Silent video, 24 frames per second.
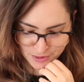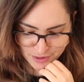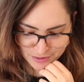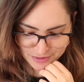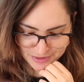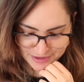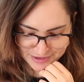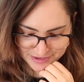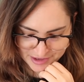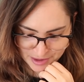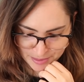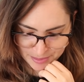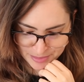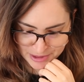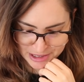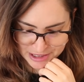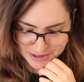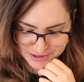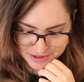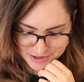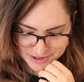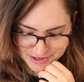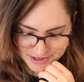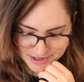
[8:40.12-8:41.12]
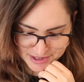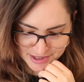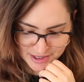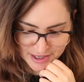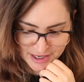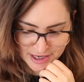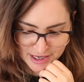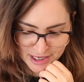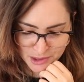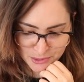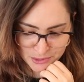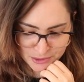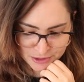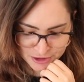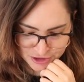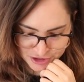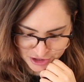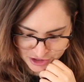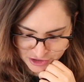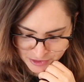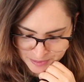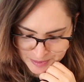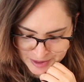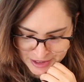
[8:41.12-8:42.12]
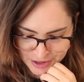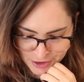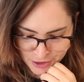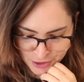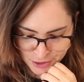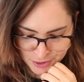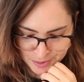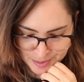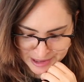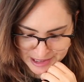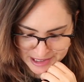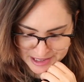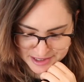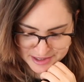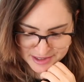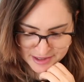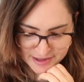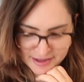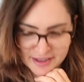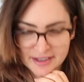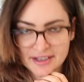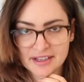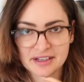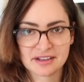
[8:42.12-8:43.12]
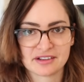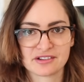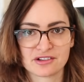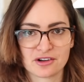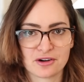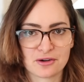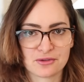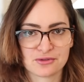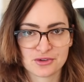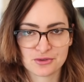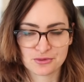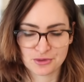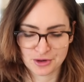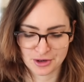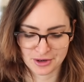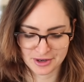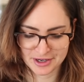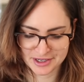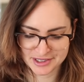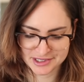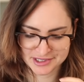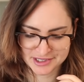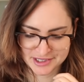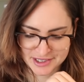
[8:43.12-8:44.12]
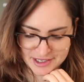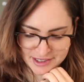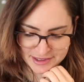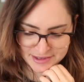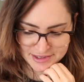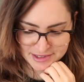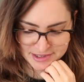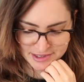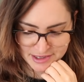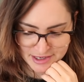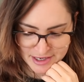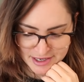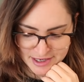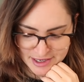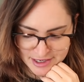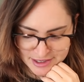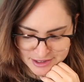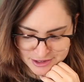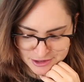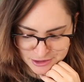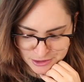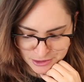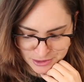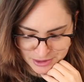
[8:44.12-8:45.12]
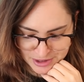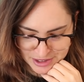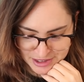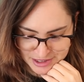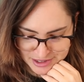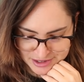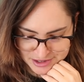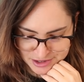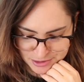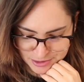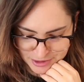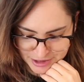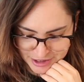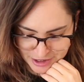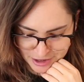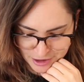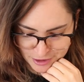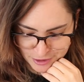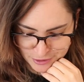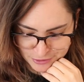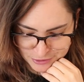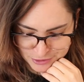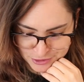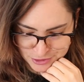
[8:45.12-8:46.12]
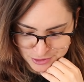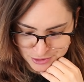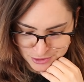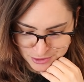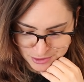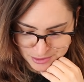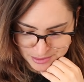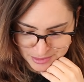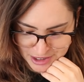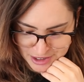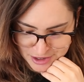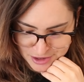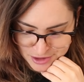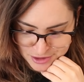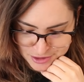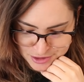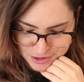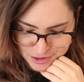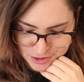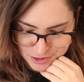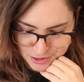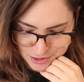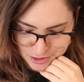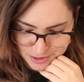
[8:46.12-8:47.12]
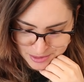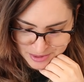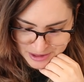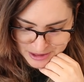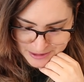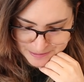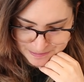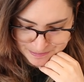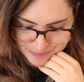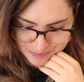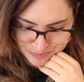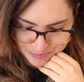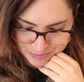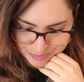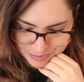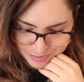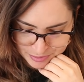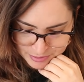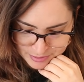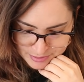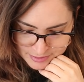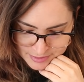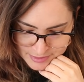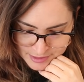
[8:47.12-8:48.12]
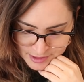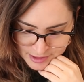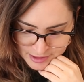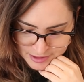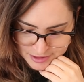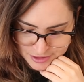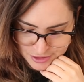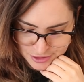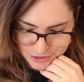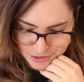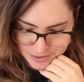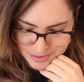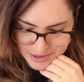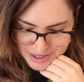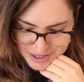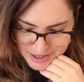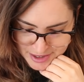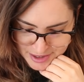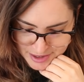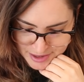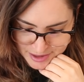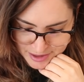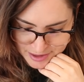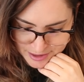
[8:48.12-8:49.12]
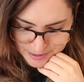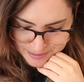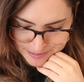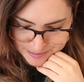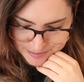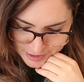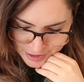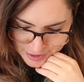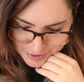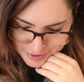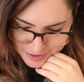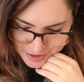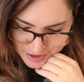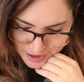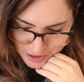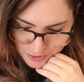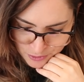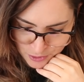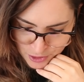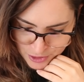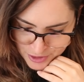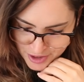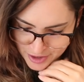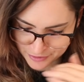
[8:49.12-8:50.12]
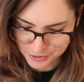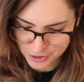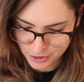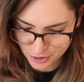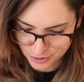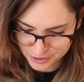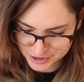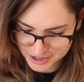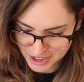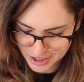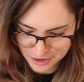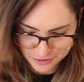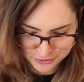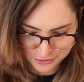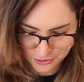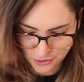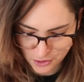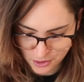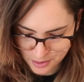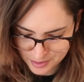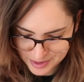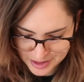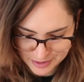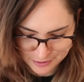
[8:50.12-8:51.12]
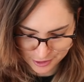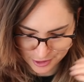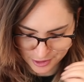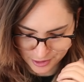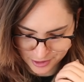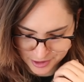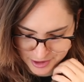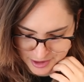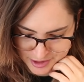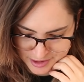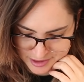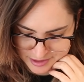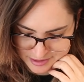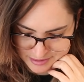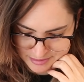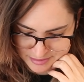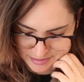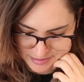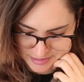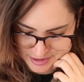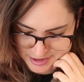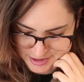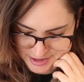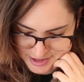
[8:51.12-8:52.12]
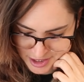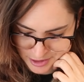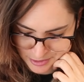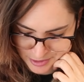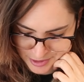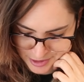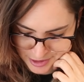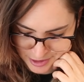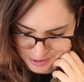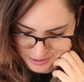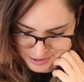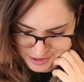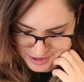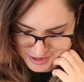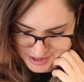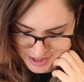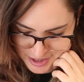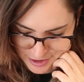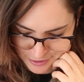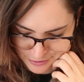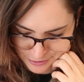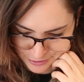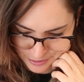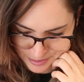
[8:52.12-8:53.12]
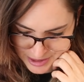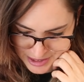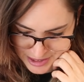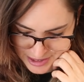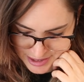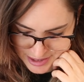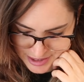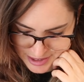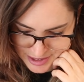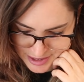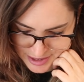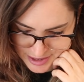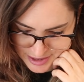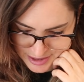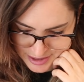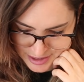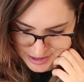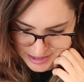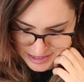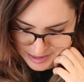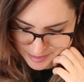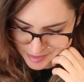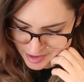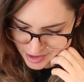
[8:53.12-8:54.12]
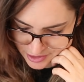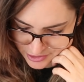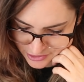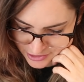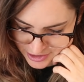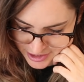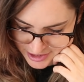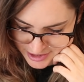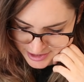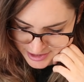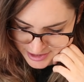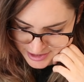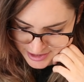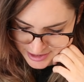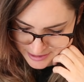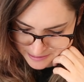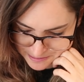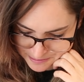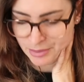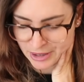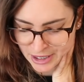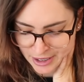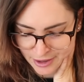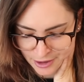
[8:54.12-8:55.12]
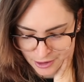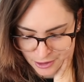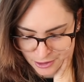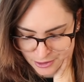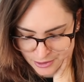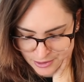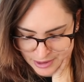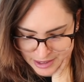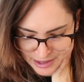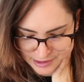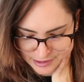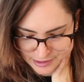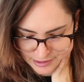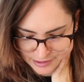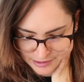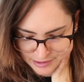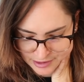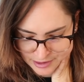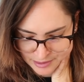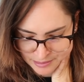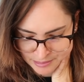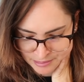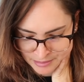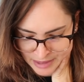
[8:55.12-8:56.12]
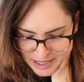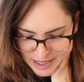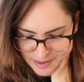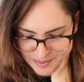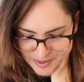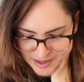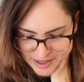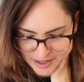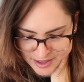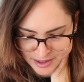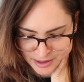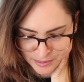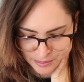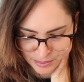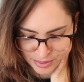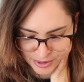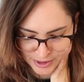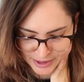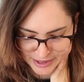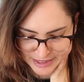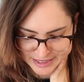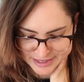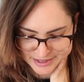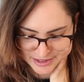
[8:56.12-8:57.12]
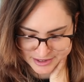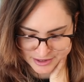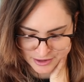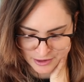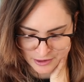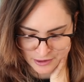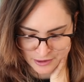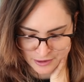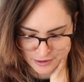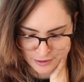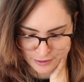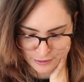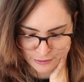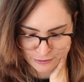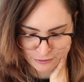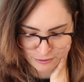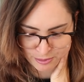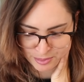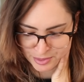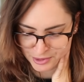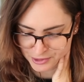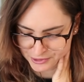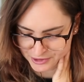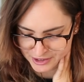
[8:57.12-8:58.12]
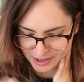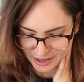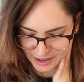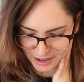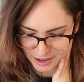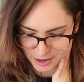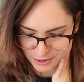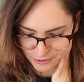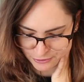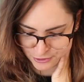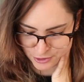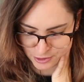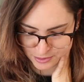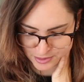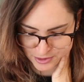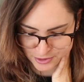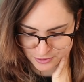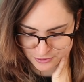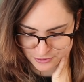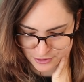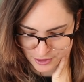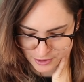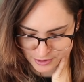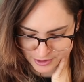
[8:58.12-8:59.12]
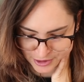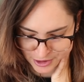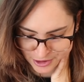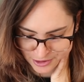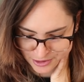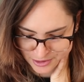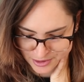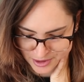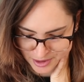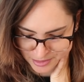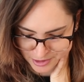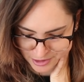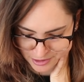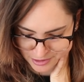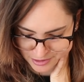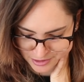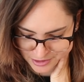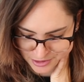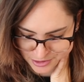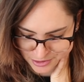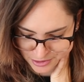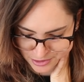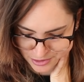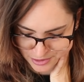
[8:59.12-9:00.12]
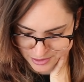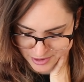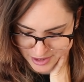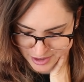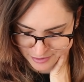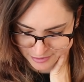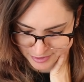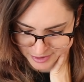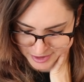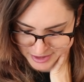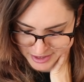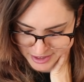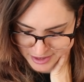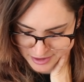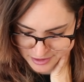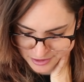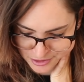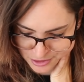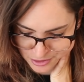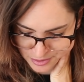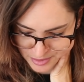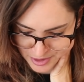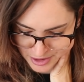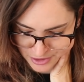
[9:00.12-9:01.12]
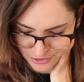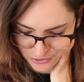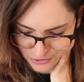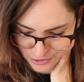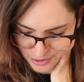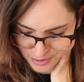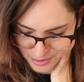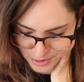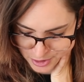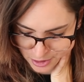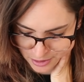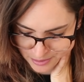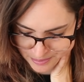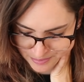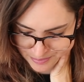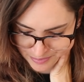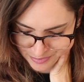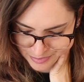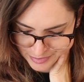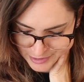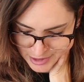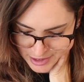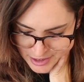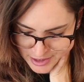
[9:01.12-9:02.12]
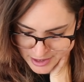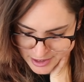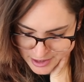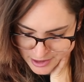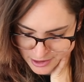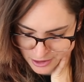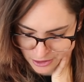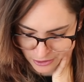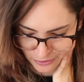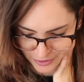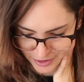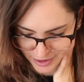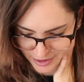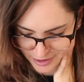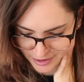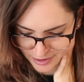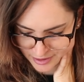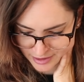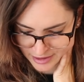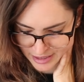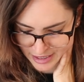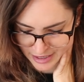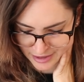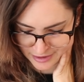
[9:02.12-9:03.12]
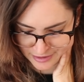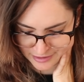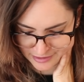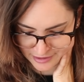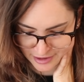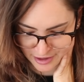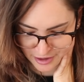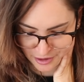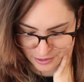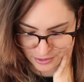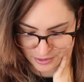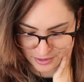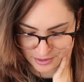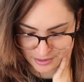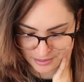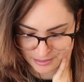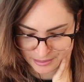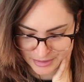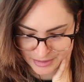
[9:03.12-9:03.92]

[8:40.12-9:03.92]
all of these subpages. It will just be a homepage that links off to various things. So it needs to link off to my YouTube, social media. I think I won't have a contact form even on it. To start with, I'll just have my email address, bio, and maybe in place of building out a full portfolio, I'm going to have a link to my Dribbble on there, and I will